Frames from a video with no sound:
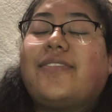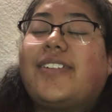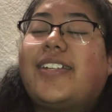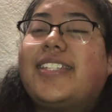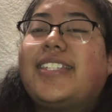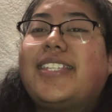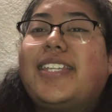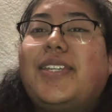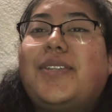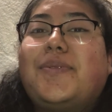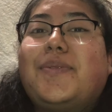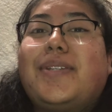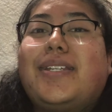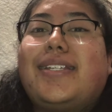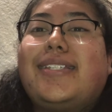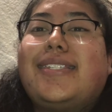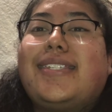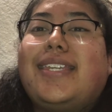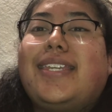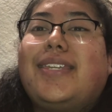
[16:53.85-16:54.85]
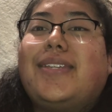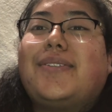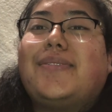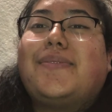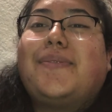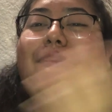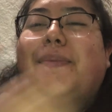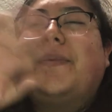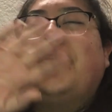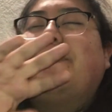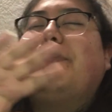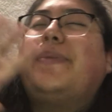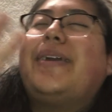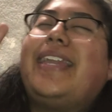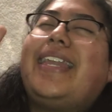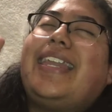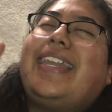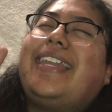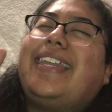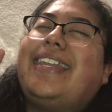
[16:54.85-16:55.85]
I'll see you when I see you.
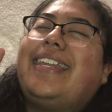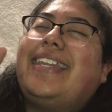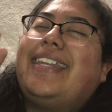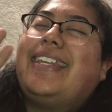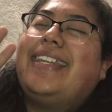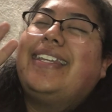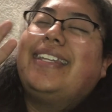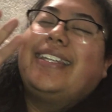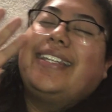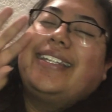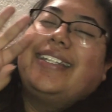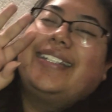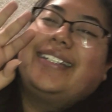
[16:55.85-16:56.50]
Bye.